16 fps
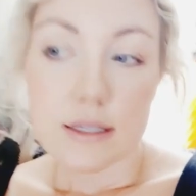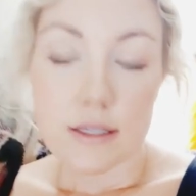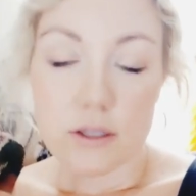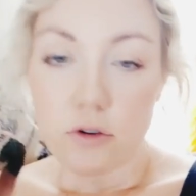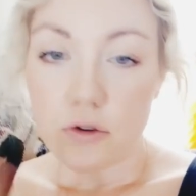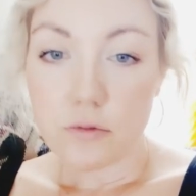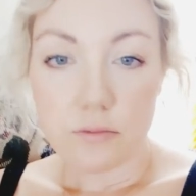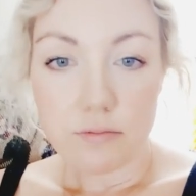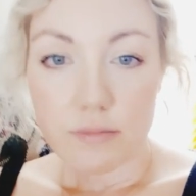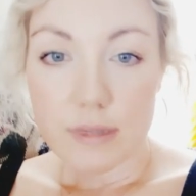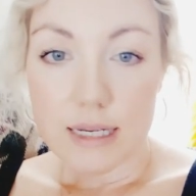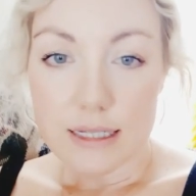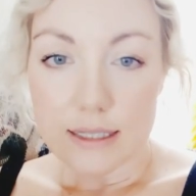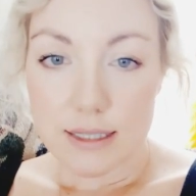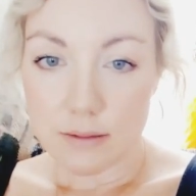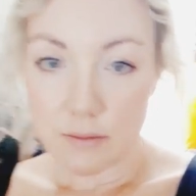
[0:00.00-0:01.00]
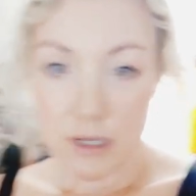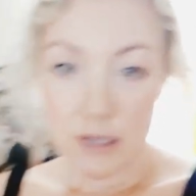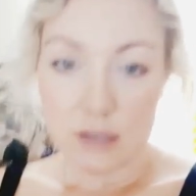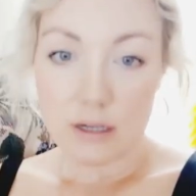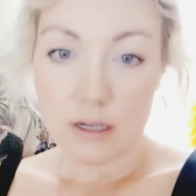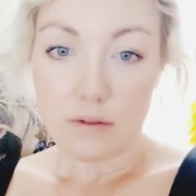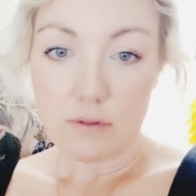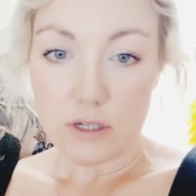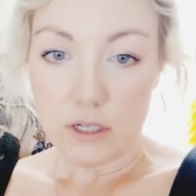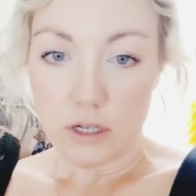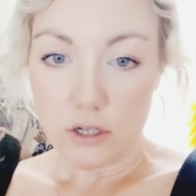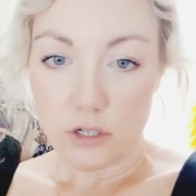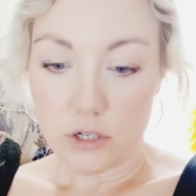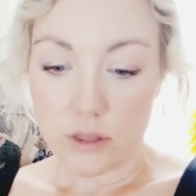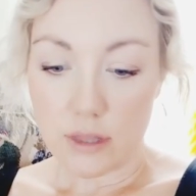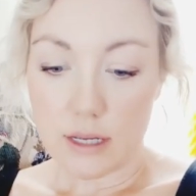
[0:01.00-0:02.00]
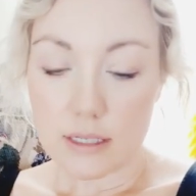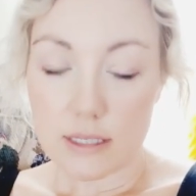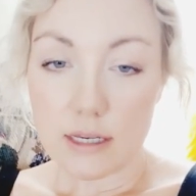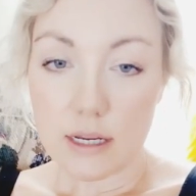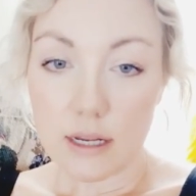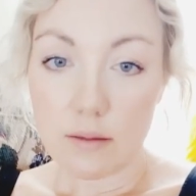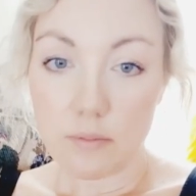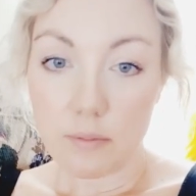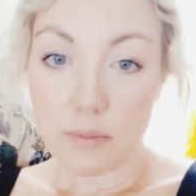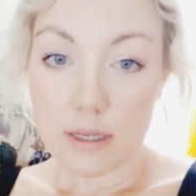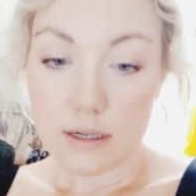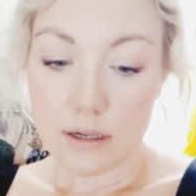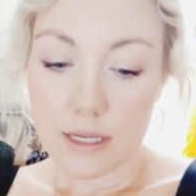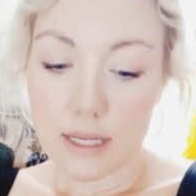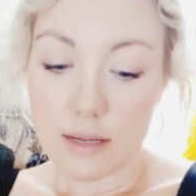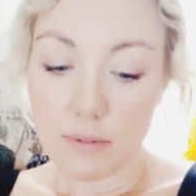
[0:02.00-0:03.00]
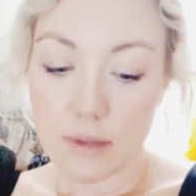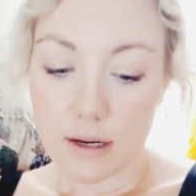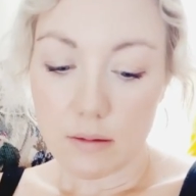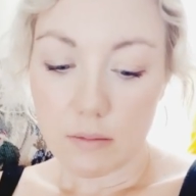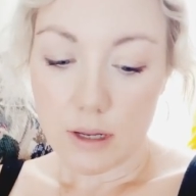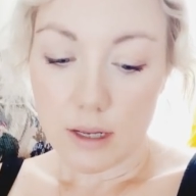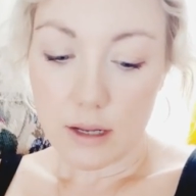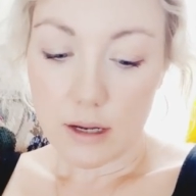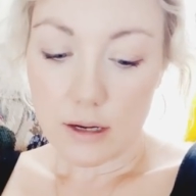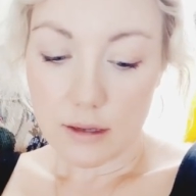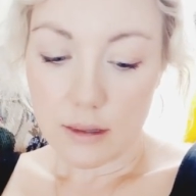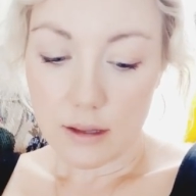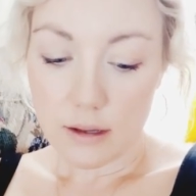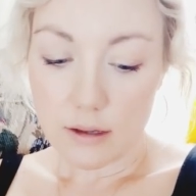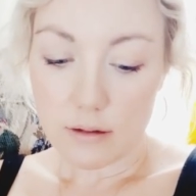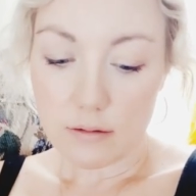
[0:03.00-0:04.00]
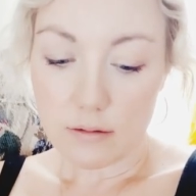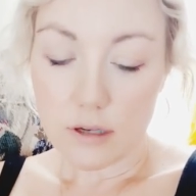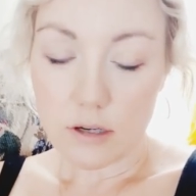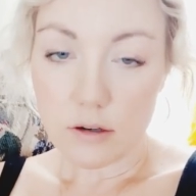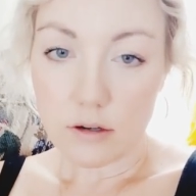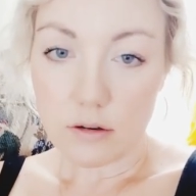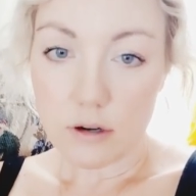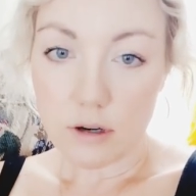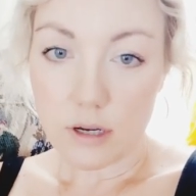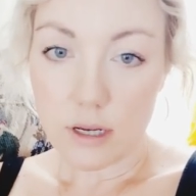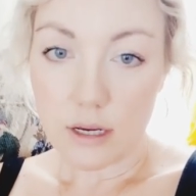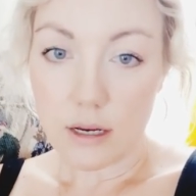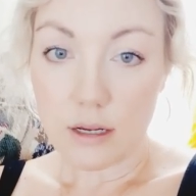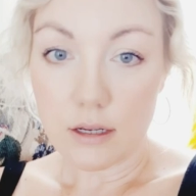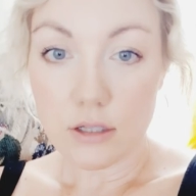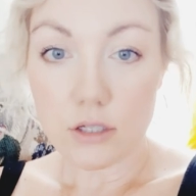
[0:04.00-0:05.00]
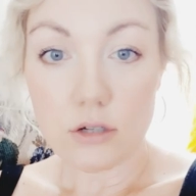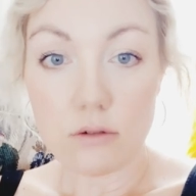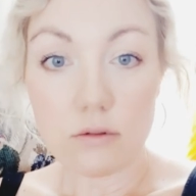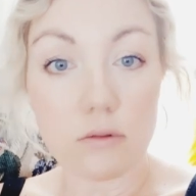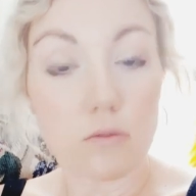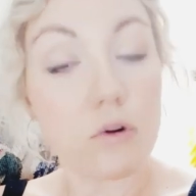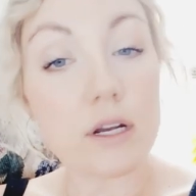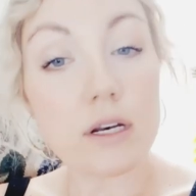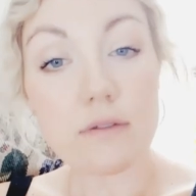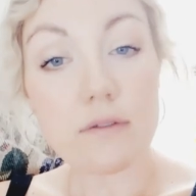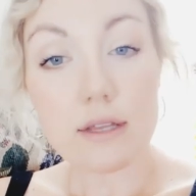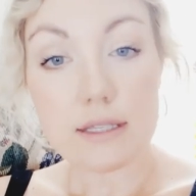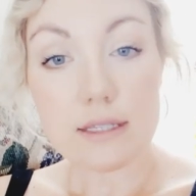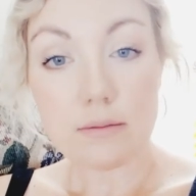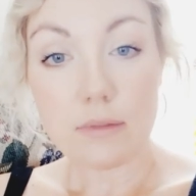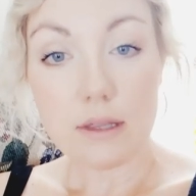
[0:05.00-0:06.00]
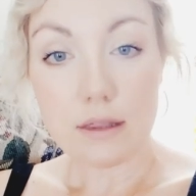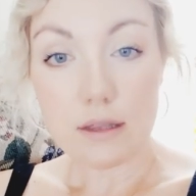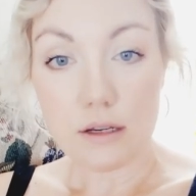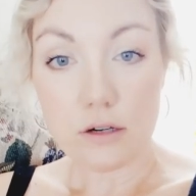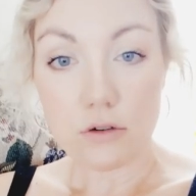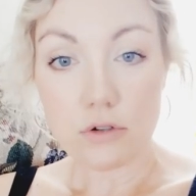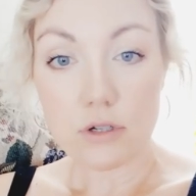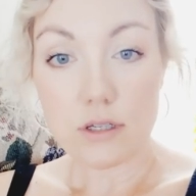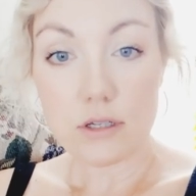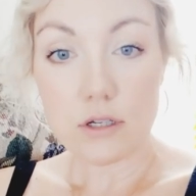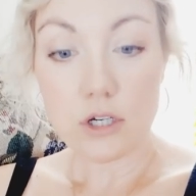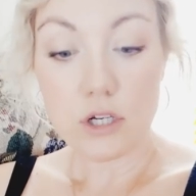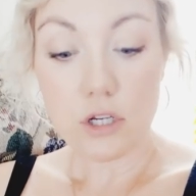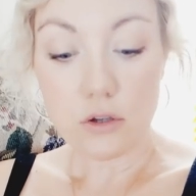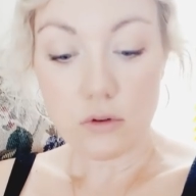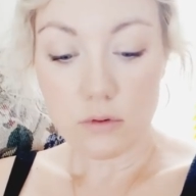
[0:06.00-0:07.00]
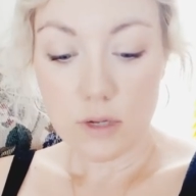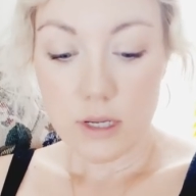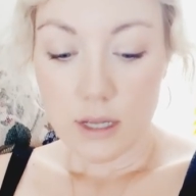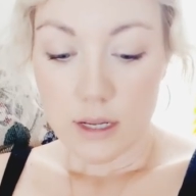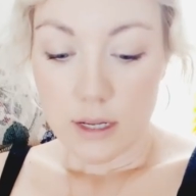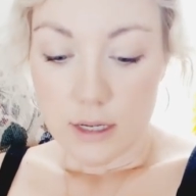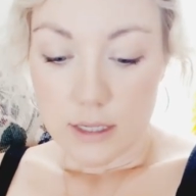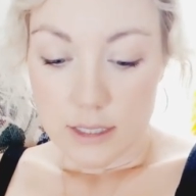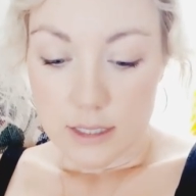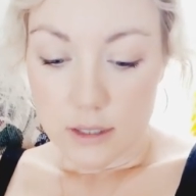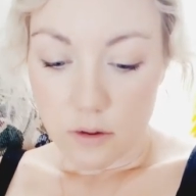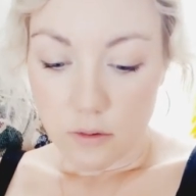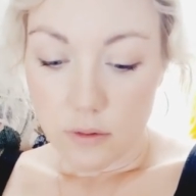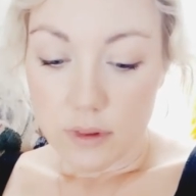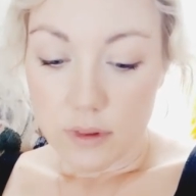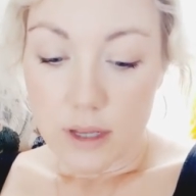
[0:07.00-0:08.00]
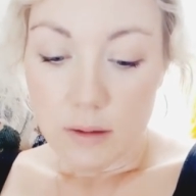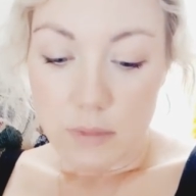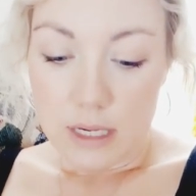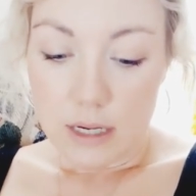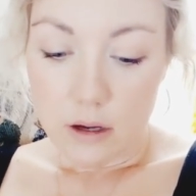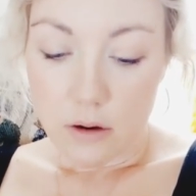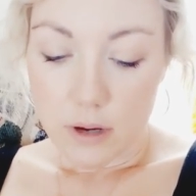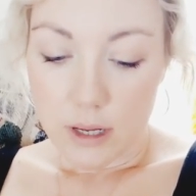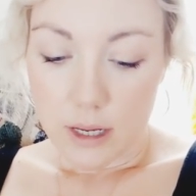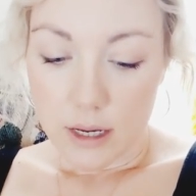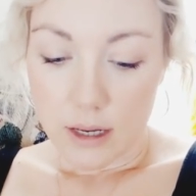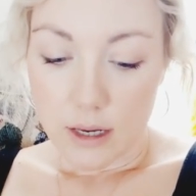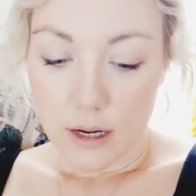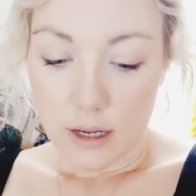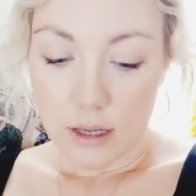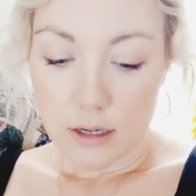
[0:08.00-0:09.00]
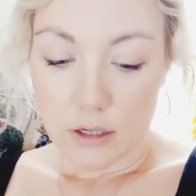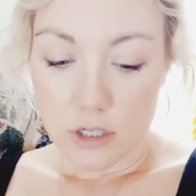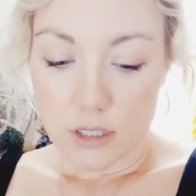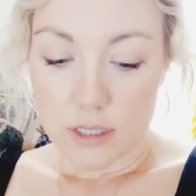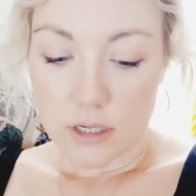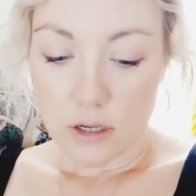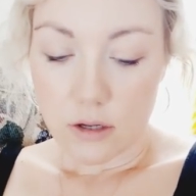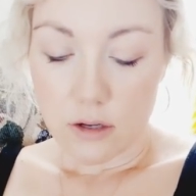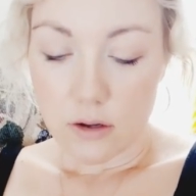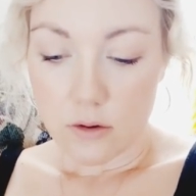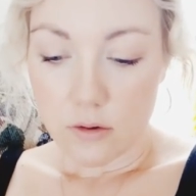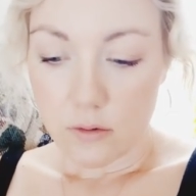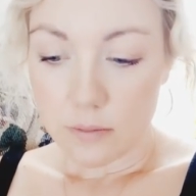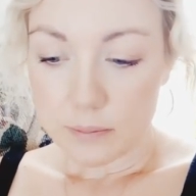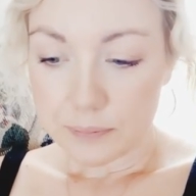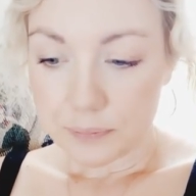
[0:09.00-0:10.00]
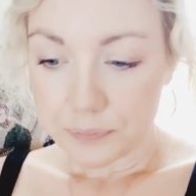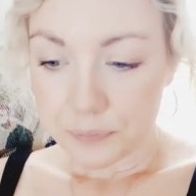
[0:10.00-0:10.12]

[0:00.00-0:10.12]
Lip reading: So that's, I'm not going to even touch on that today, but keep that in mind that, you know, you are getting a 2-in-1 if that's something that interests you. So let me go ahead and just tell you,